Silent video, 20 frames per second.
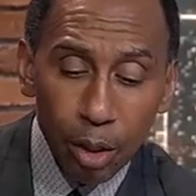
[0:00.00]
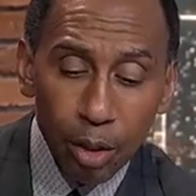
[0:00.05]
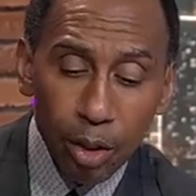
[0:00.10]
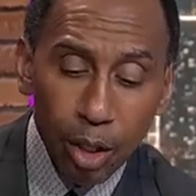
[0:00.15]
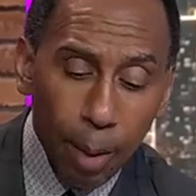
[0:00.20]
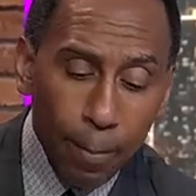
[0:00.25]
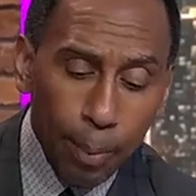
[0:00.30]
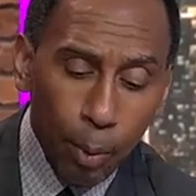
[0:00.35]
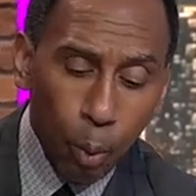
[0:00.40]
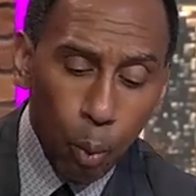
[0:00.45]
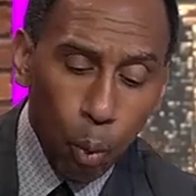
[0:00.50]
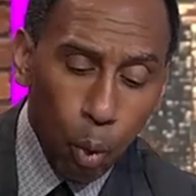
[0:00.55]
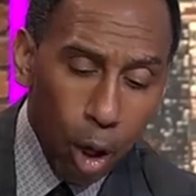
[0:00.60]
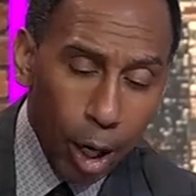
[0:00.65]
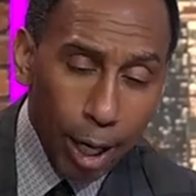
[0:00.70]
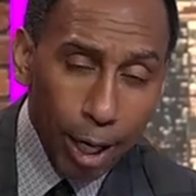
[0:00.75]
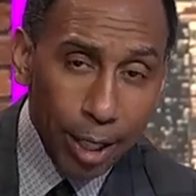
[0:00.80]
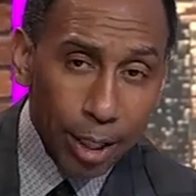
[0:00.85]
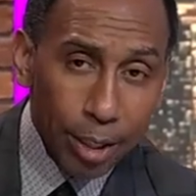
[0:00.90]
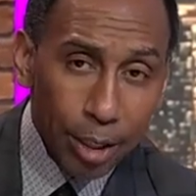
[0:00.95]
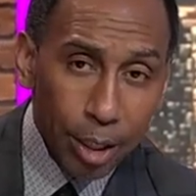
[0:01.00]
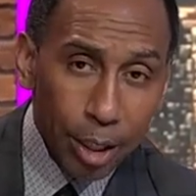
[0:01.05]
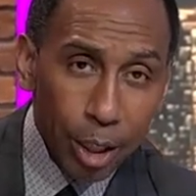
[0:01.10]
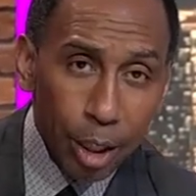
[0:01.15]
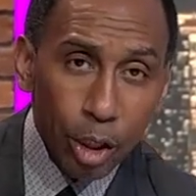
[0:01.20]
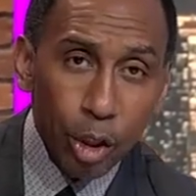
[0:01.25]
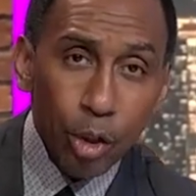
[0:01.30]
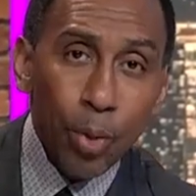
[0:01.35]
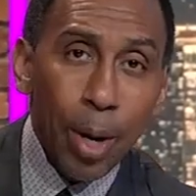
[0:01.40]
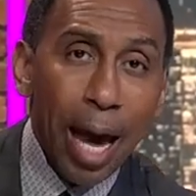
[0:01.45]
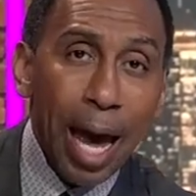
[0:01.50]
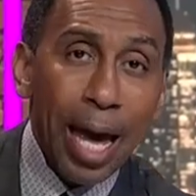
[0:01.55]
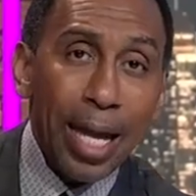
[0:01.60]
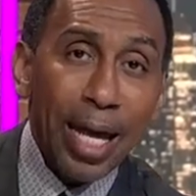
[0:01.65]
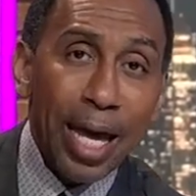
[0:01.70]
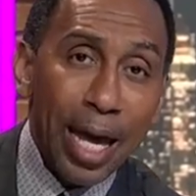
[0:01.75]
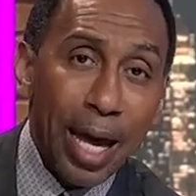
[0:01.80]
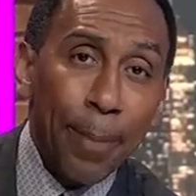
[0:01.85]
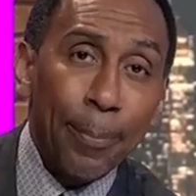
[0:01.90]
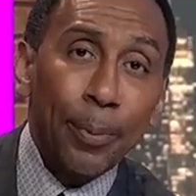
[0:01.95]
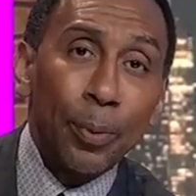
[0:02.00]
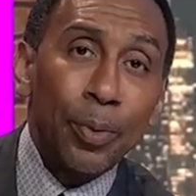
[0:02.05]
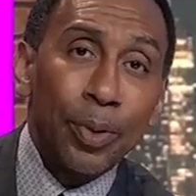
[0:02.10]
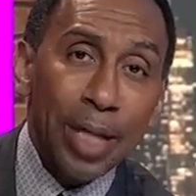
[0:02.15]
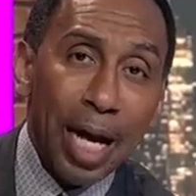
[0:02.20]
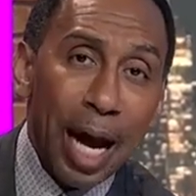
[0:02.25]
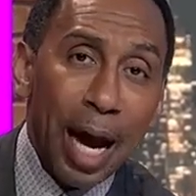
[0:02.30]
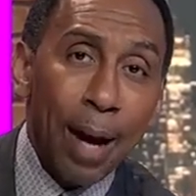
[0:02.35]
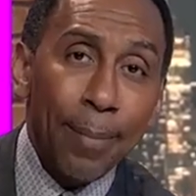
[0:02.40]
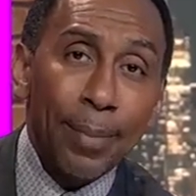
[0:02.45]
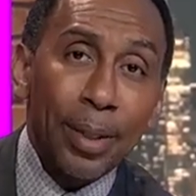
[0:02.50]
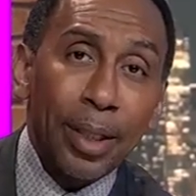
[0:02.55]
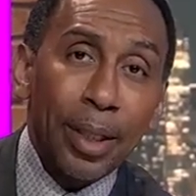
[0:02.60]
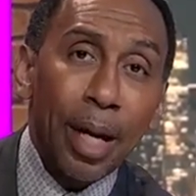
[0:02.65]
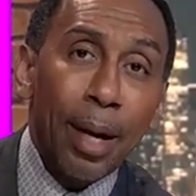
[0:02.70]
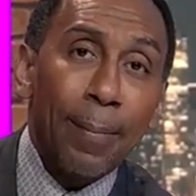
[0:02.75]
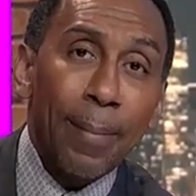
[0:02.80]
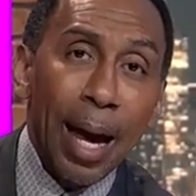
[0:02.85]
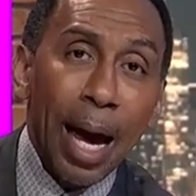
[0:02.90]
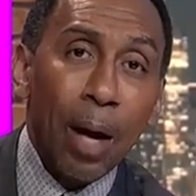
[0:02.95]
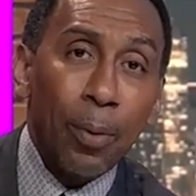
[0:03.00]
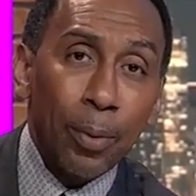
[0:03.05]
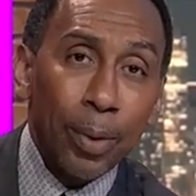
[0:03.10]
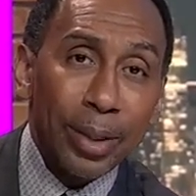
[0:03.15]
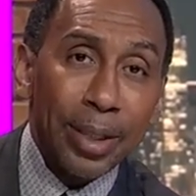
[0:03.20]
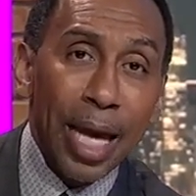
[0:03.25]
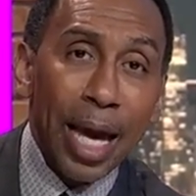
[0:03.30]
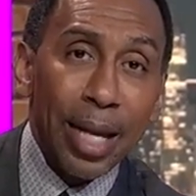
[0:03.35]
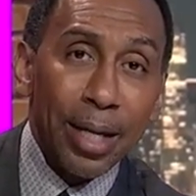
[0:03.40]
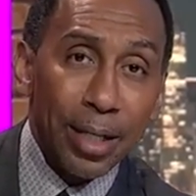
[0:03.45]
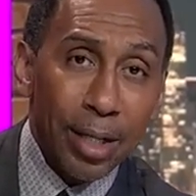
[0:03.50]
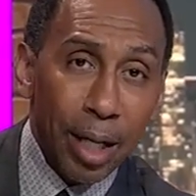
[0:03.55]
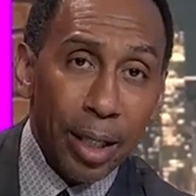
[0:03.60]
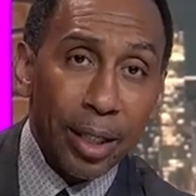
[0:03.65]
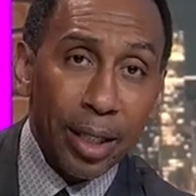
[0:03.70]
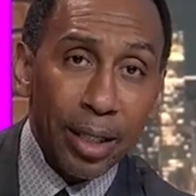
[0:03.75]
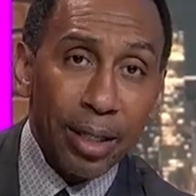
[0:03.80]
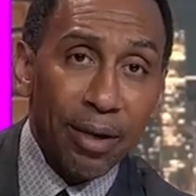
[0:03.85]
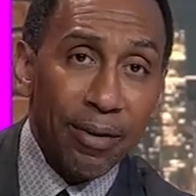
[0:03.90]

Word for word: Number one, you had ample time to come out with that nugget